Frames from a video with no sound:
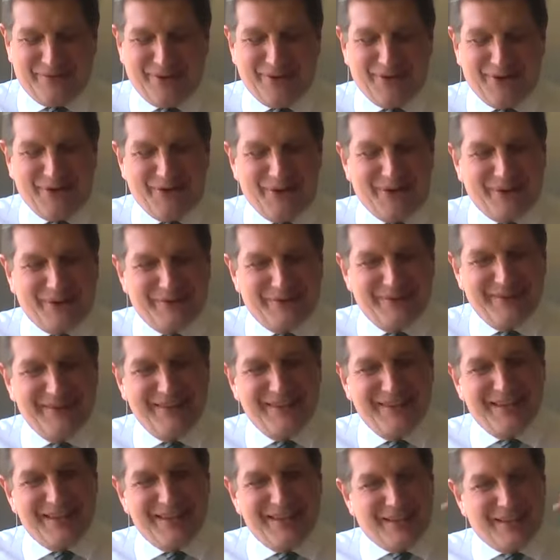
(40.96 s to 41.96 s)
Fair enough.
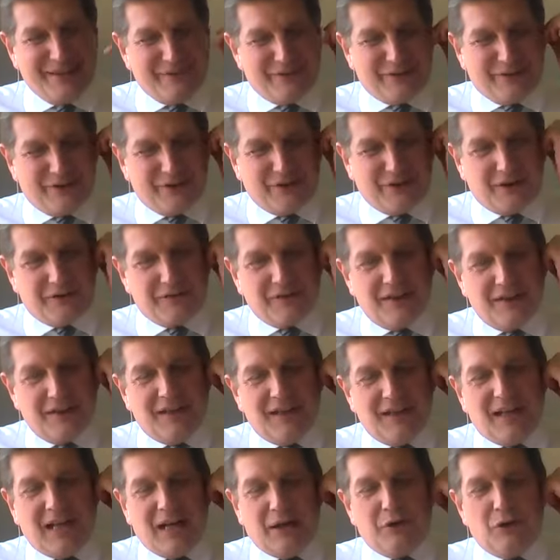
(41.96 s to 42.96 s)
Fair enough.
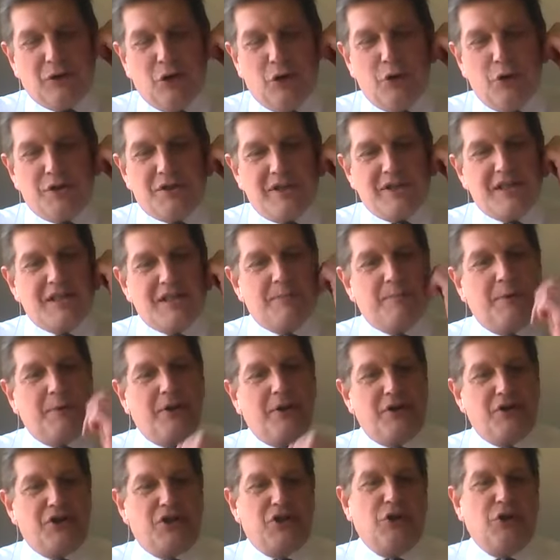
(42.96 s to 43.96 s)
Who's
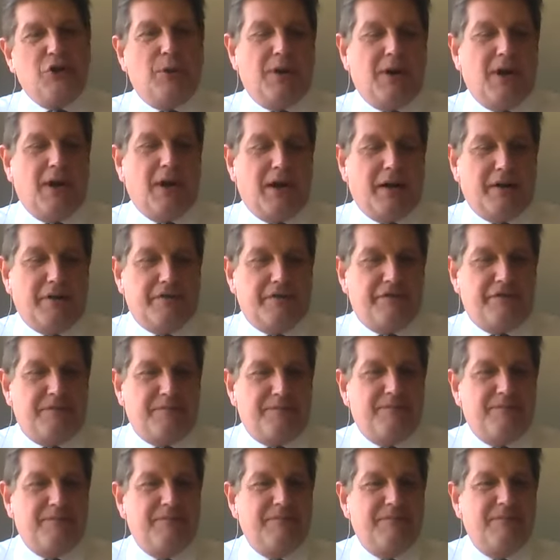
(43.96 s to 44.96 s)
inspired you in life
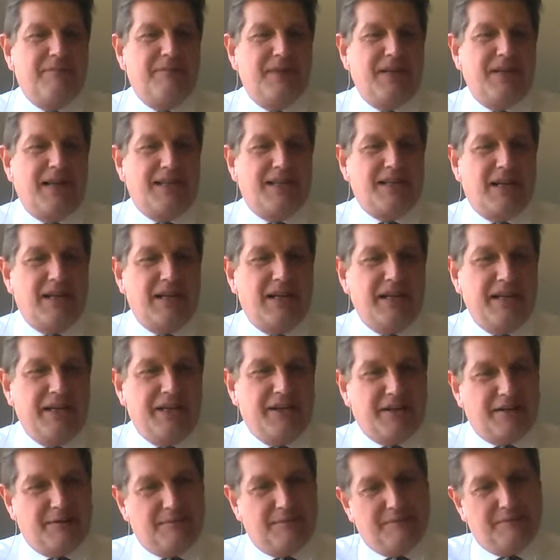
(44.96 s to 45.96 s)
as a
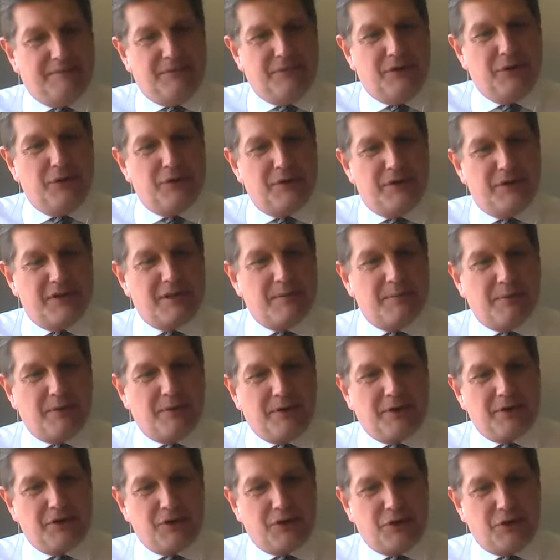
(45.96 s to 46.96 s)
leader? Who's
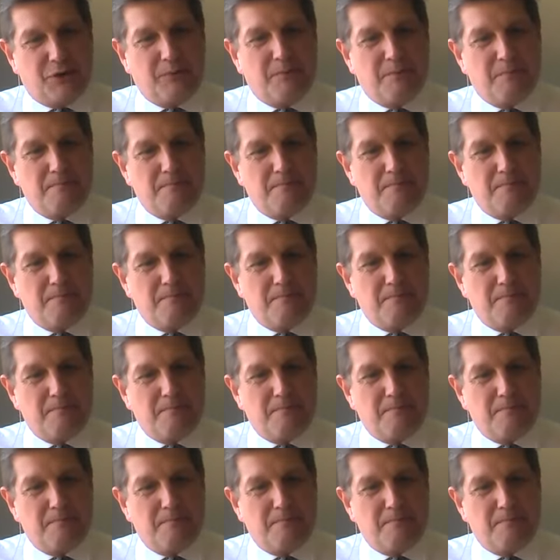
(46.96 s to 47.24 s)
inspired you?